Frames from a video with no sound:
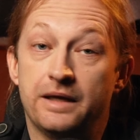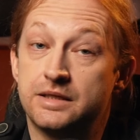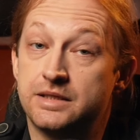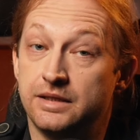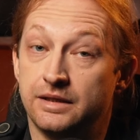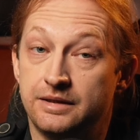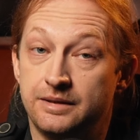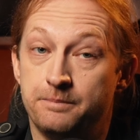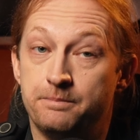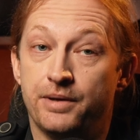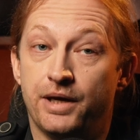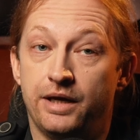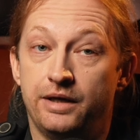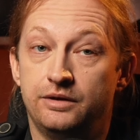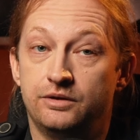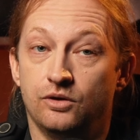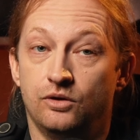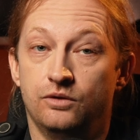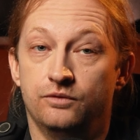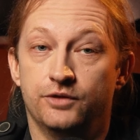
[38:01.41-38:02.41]
is the
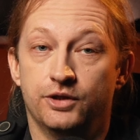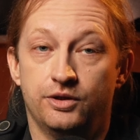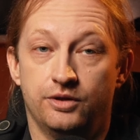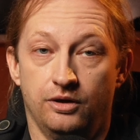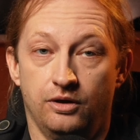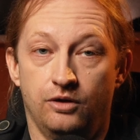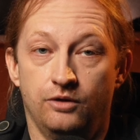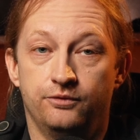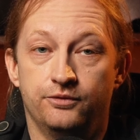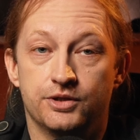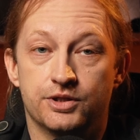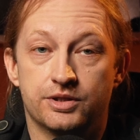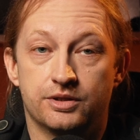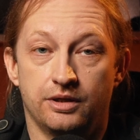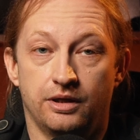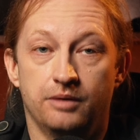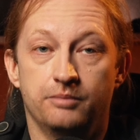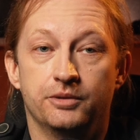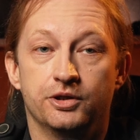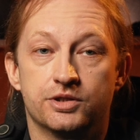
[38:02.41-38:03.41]
debate over the office
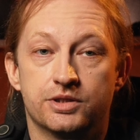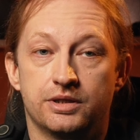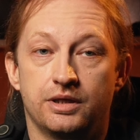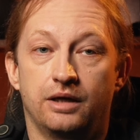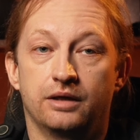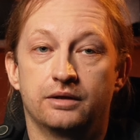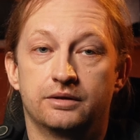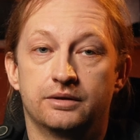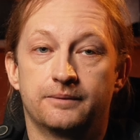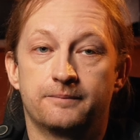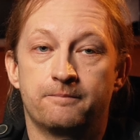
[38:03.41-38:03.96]
thermostat.